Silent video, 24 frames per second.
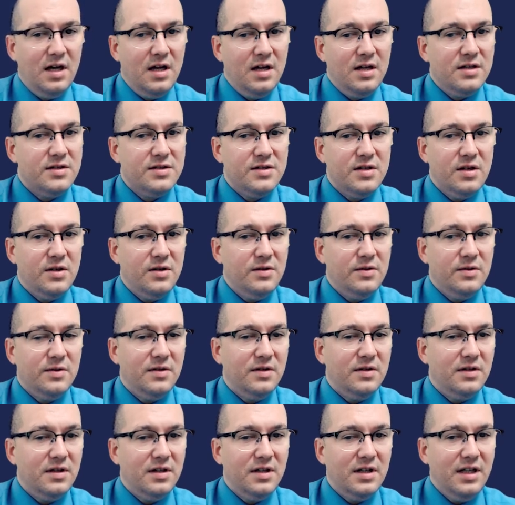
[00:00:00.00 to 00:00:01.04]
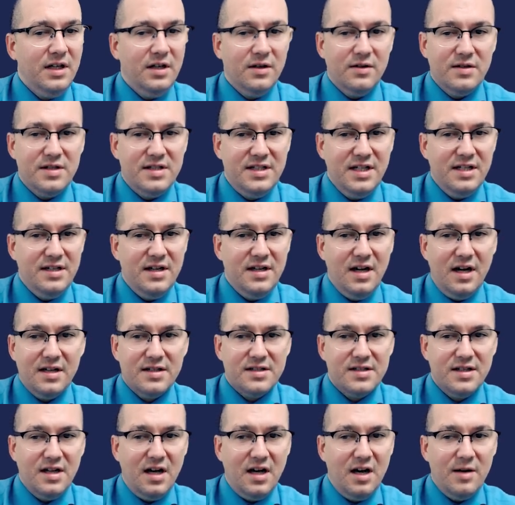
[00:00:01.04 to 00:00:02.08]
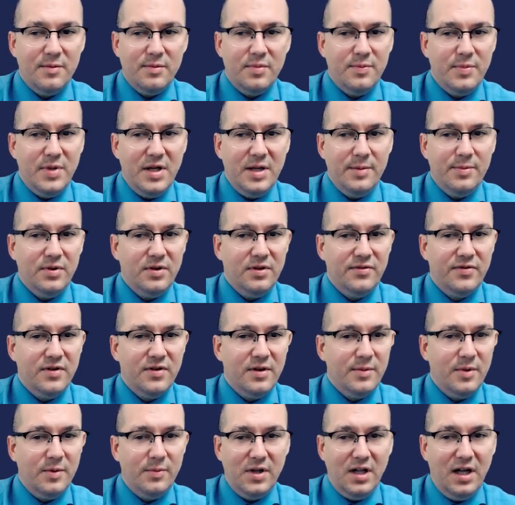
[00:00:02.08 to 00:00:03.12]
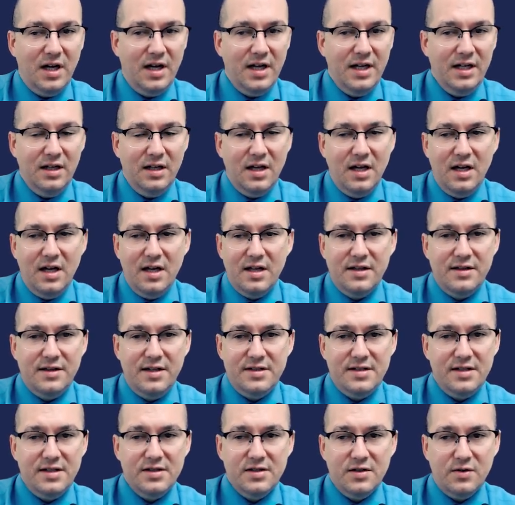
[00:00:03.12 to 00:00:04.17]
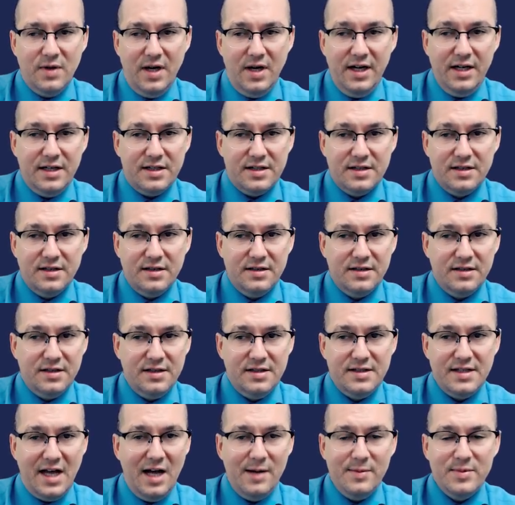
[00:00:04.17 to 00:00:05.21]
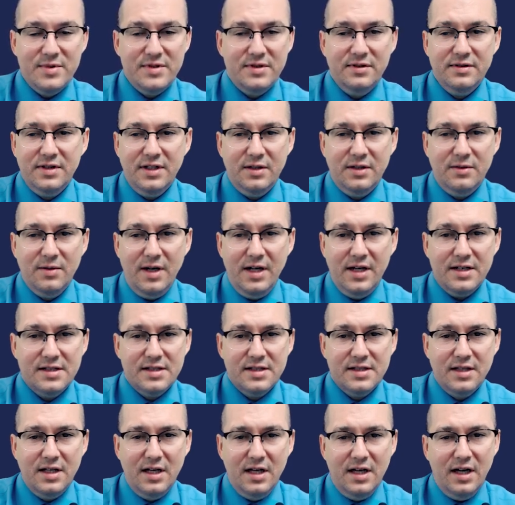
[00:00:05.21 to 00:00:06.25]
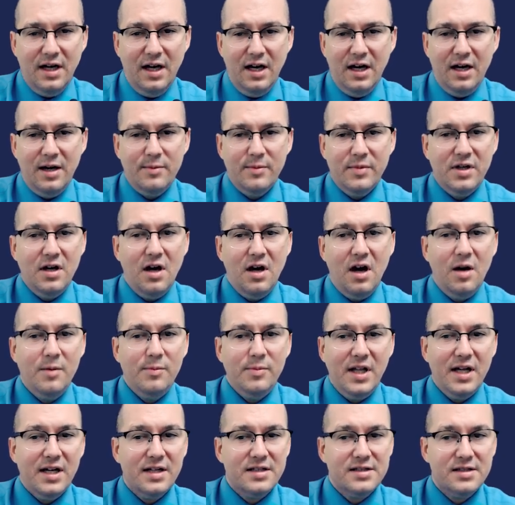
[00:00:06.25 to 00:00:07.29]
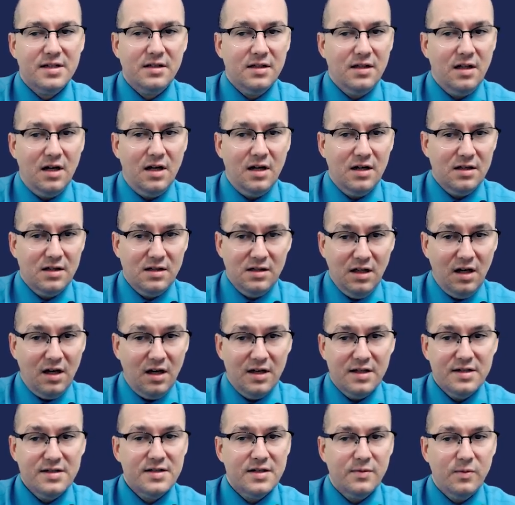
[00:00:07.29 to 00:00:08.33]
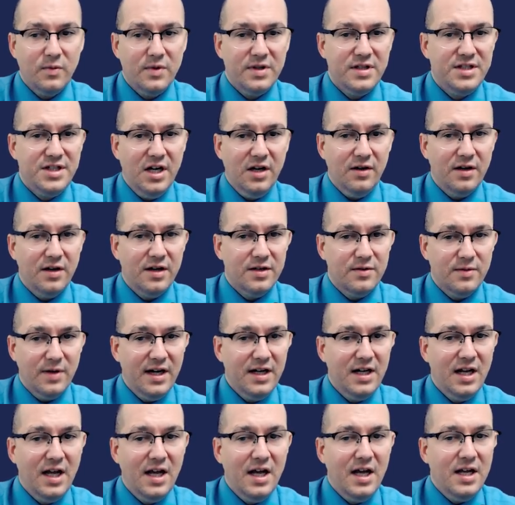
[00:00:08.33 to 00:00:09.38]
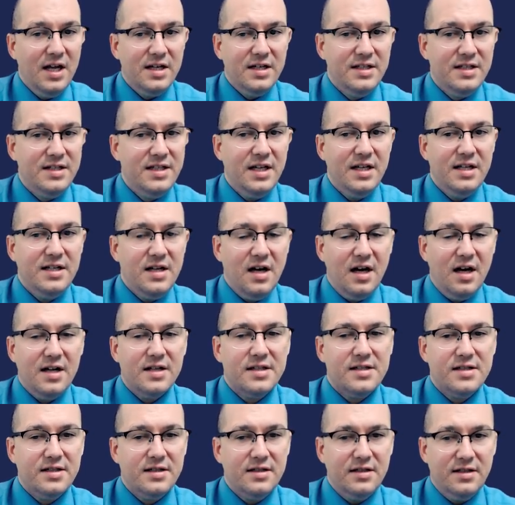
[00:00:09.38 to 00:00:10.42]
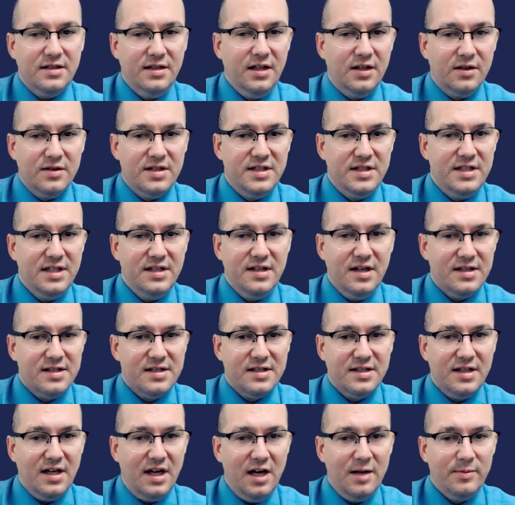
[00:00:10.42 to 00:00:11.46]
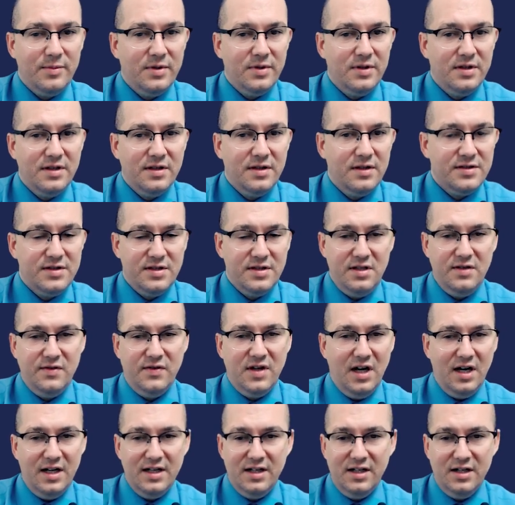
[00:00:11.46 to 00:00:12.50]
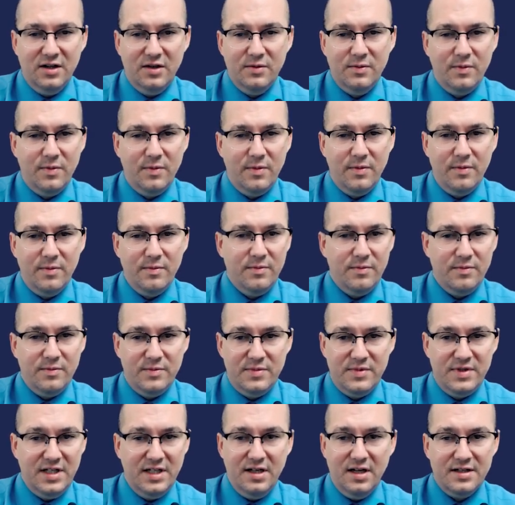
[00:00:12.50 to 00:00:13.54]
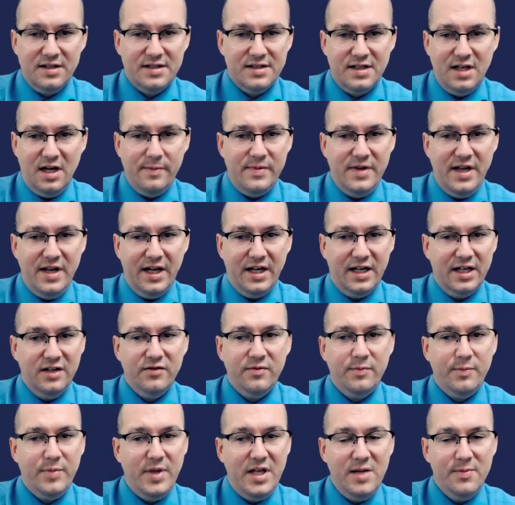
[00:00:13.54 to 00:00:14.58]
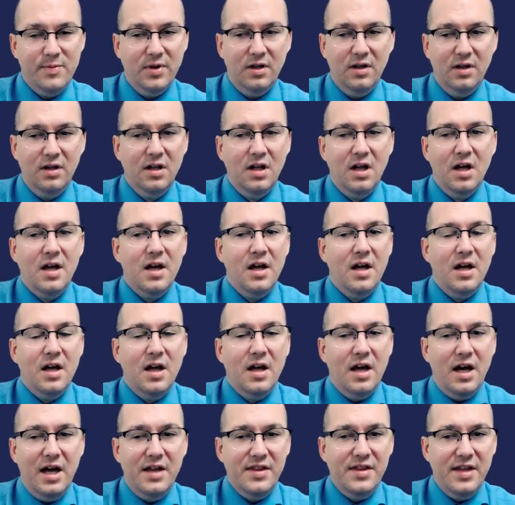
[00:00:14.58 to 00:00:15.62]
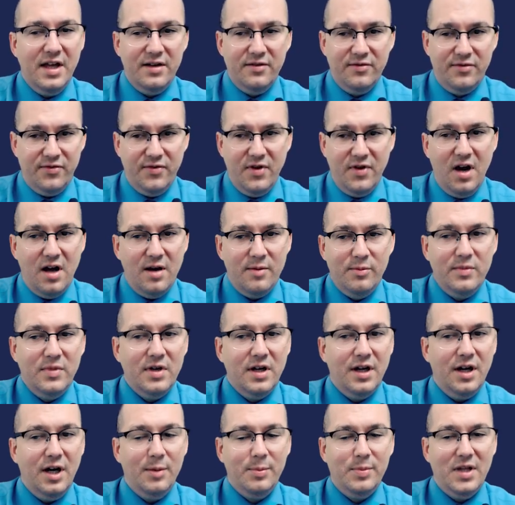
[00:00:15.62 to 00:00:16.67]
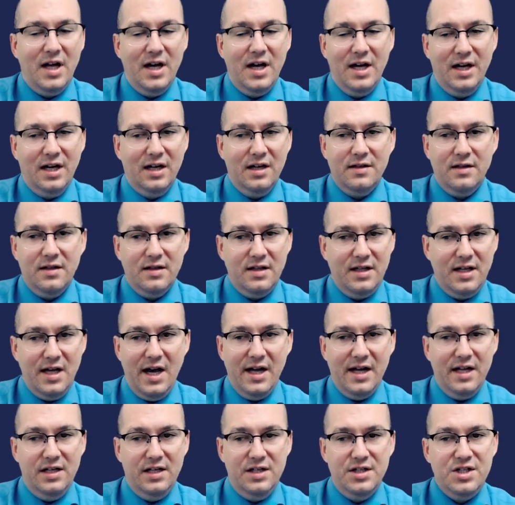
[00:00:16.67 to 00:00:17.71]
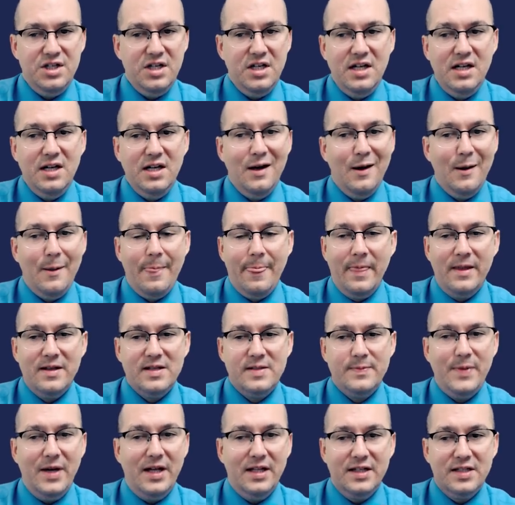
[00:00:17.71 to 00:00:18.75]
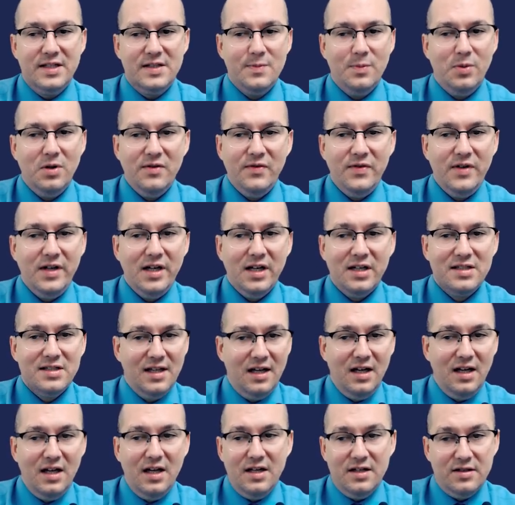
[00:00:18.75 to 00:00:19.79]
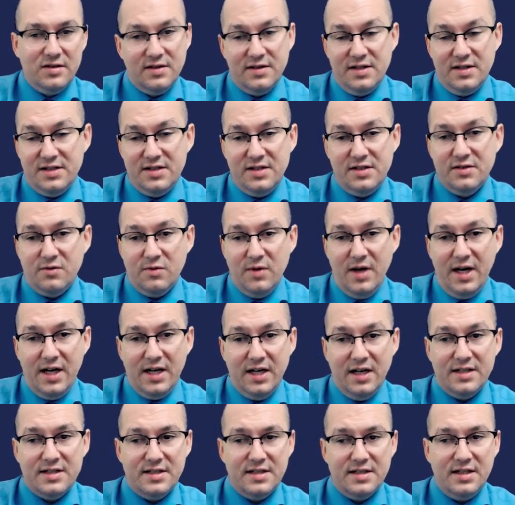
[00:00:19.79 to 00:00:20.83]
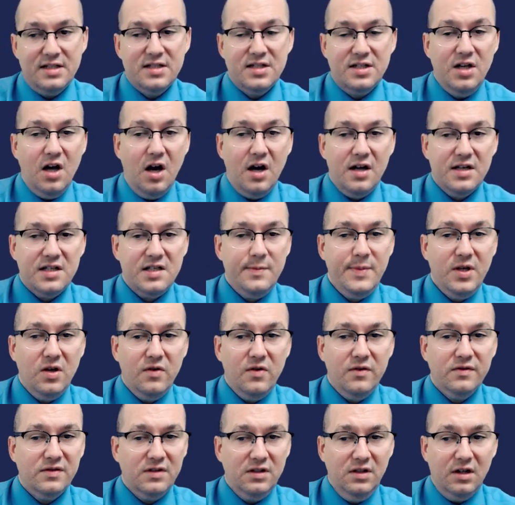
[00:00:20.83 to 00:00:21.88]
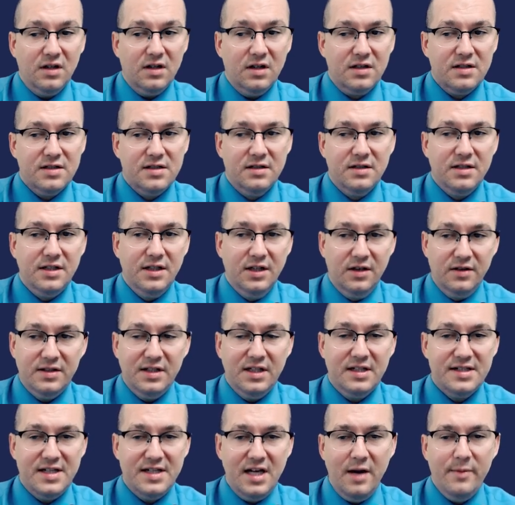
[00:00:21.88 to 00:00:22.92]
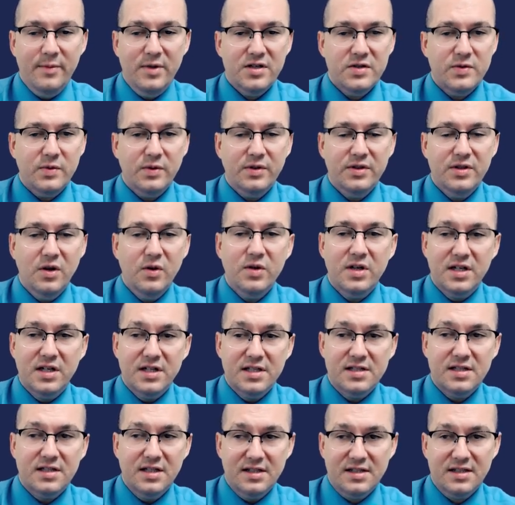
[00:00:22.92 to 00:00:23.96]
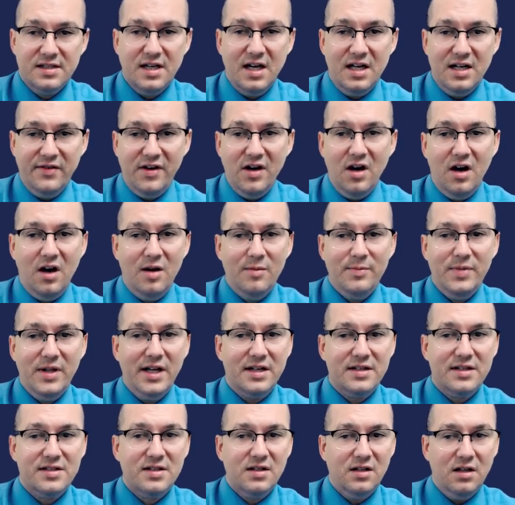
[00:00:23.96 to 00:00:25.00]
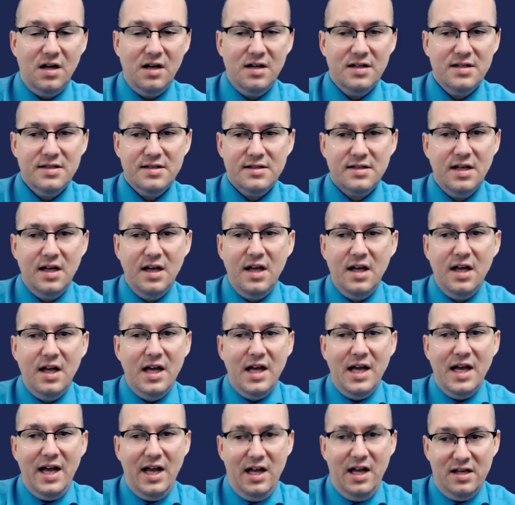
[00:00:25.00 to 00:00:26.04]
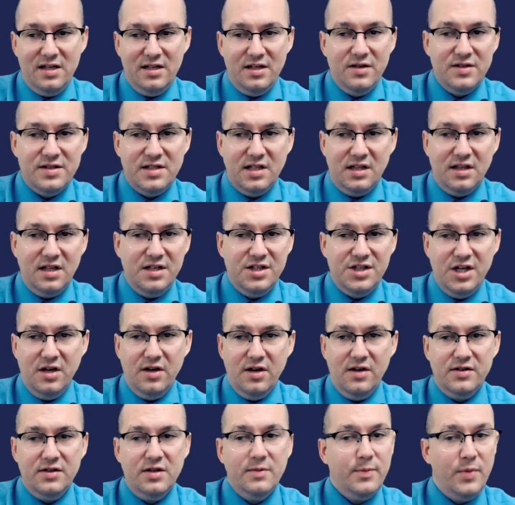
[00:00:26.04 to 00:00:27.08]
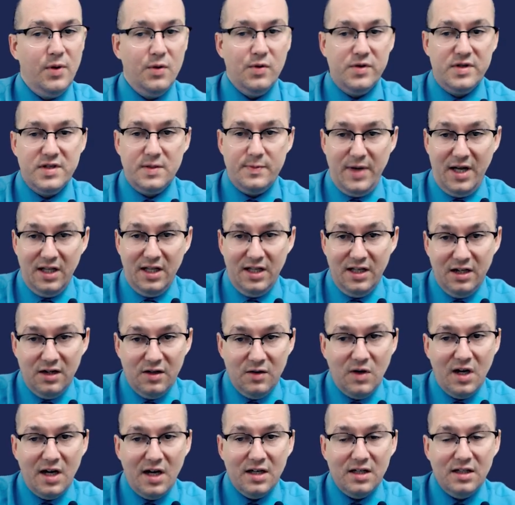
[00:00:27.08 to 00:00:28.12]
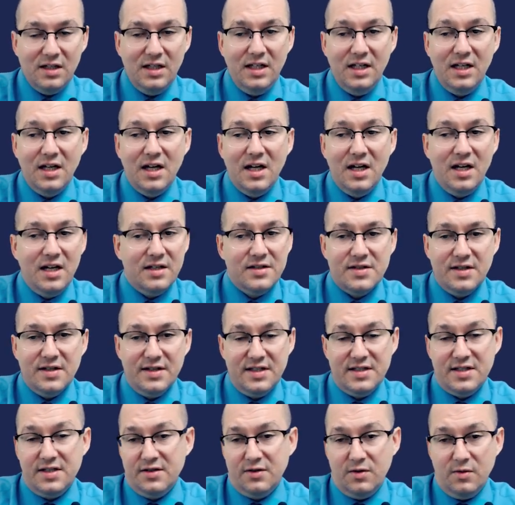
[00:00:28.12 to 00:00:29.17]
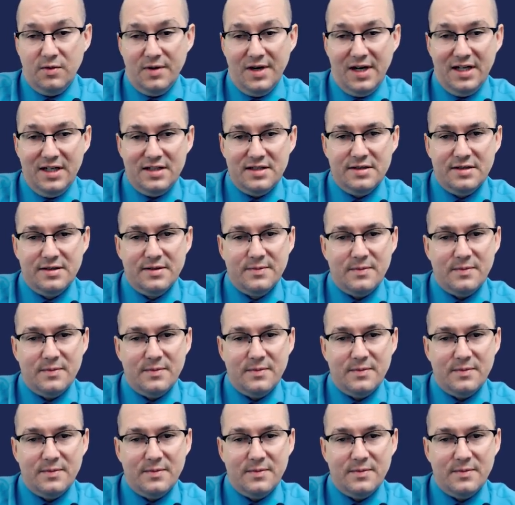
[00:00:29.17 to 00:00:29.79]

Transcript: So, did not stop people from applying. This is great. This is absolutely great. Complex clause with gerund, right? Did not stop. So you've got, did not stop, negative, people, and then from applying. The ing, spelling's perfect. So this is great. It's not to be overlooked. The examiners will notice this kind of complex clause and using the gerund, both spelling correctly. So this is great.